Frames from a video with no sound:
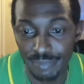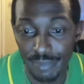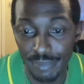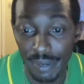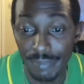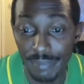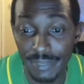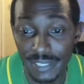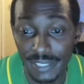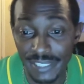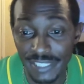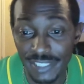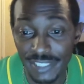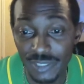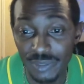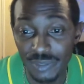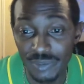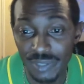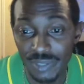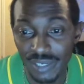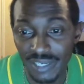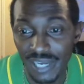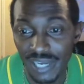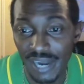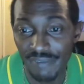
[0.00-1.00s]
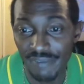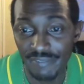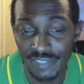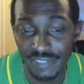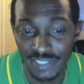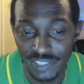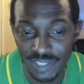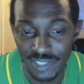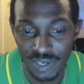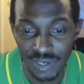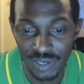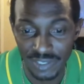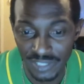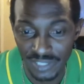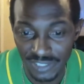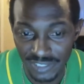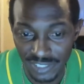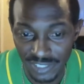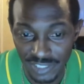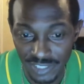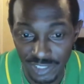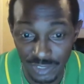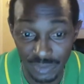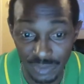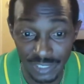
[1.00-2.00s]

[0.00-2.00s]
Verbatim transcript: publicly do a conference call just to